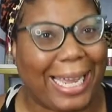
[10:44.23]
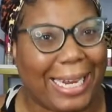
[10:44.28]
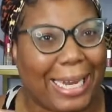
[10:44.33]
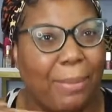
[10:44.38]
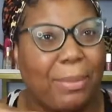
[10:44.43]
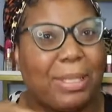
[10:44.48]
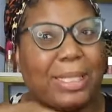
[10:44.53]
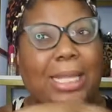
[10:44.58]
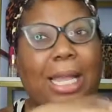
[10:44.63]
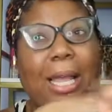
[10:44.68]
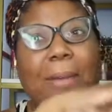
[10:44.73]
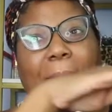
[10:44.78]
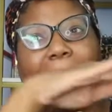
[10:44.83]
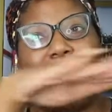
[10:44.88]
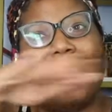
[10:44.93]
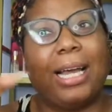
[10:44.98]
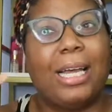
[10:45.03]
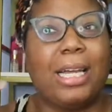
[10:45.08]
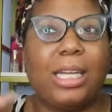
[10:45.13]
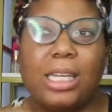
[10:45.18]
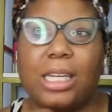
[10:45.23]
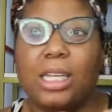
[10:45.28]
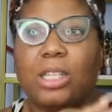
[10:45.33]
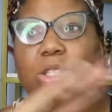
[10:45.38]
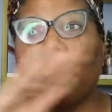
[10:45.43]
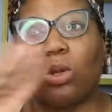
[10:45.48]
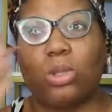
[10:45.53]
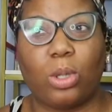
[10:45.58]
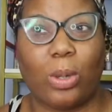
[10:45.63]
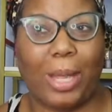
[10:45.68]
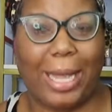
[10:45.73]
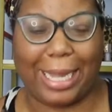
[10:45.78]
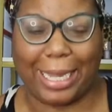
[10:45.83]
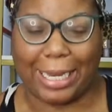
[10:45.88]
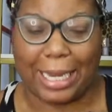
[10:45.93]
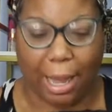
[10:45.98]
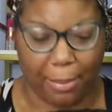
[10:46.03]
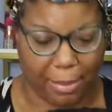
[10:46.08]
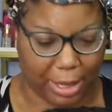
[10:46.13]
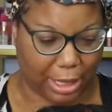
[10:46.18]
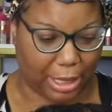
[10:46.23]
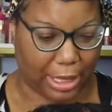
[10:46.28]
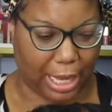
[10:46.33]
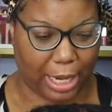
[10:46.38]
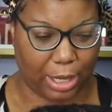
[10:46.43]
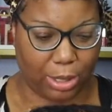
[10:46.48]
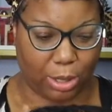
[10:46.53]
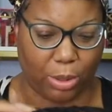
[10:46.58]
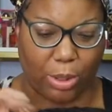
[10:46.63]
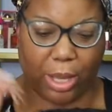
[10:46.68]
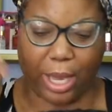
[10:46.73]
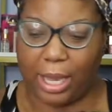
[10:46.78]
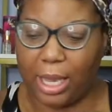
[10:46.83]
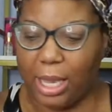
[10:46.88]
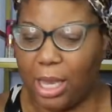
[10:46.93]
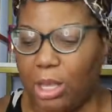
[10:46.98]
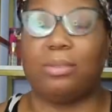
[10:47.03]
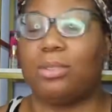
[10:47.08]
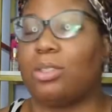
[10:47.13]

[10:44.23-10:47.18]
I'm gonna stay in my socioeconomic status. Okay.